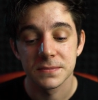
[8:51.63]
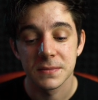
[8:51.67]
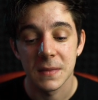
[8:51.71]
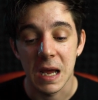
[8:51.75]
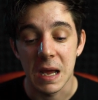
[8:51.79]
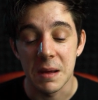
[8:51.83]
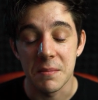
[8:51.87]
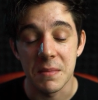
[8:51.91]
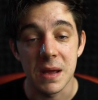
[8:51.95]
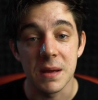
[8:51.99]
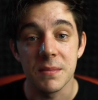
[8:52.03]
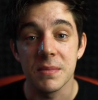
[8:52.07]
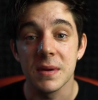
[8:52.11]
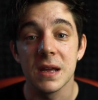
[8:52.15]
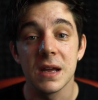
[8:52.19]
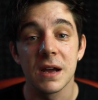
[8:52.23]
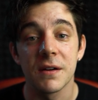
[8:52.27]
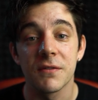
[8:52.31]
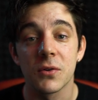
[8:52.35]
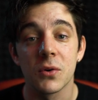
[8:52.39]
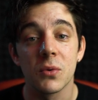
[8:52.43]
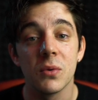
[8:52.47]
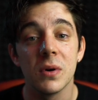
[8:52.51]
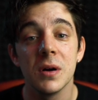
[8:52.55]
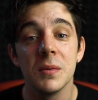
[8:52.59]
And maybe
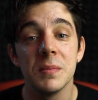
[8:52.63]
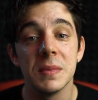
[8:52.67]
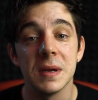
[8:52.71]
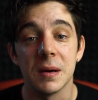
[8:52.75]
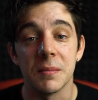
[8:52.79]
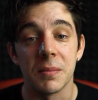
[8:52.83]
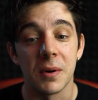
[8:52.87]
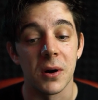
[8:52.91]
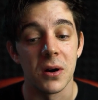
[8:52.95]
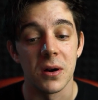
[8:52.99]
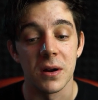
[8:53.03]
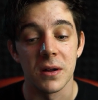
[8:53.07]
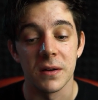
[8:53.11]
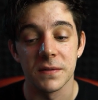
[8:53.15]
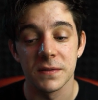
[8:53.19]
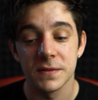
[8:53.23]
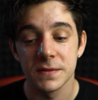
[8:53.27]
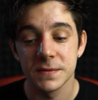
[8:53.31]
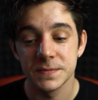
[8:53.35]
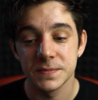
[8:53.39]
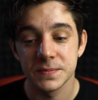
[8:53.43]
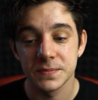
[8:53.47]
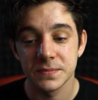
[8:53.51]
ever will be a part of.